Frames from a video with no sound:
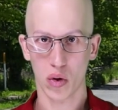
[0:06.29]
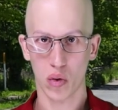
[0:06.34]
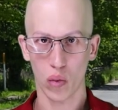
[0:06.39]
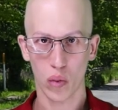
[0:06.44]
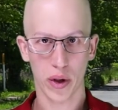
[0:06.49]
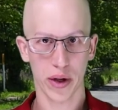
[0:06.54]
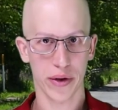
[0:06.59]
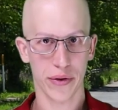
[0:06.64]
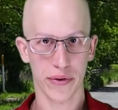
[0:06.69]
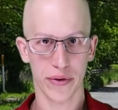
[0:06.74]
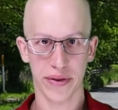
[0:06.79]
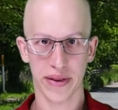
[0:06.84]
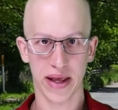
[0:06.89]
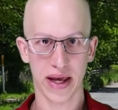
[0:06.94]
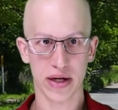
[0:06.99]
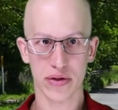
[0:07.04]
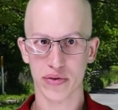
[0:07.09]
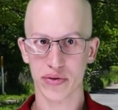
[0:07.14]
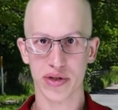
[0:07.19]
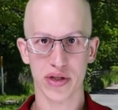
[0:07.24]
Or when are
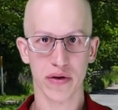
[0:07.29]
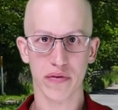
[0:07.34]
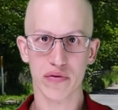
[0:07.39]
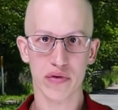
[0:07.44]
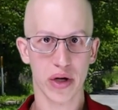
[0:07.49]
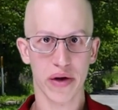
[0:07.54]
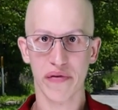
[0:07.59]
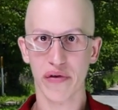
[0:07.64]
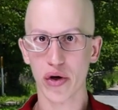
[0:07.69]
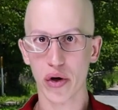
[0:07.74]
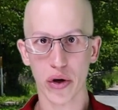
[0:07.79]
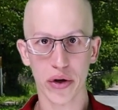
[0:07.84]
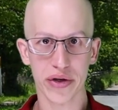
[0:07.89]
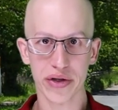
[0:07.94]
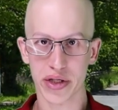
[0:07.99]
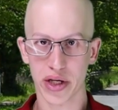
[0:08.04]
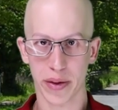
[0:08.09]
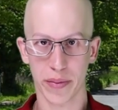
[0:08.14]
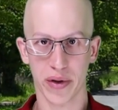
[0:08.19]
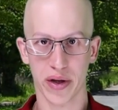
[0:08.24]
the actual self-driving
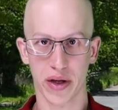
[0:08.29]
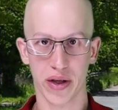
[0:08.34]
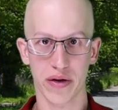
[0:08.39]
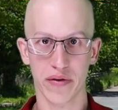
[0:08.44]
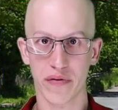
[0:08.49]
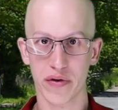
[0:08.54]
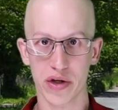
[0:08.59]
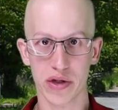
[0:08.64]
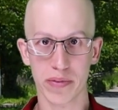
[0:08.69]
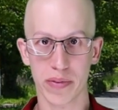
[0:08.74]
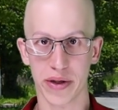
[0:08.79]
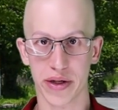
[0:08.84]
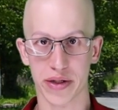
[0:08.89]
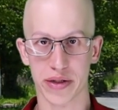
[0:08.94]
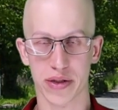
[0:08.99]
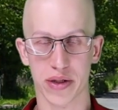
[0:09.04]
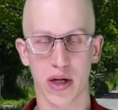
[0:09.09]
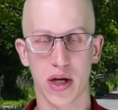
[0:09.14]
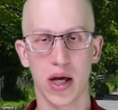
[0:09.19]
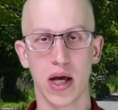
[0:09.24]
cars coming in the first
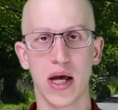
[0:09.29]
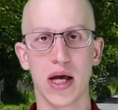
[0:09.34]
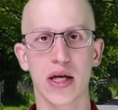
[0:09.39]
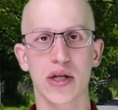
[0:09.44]
place?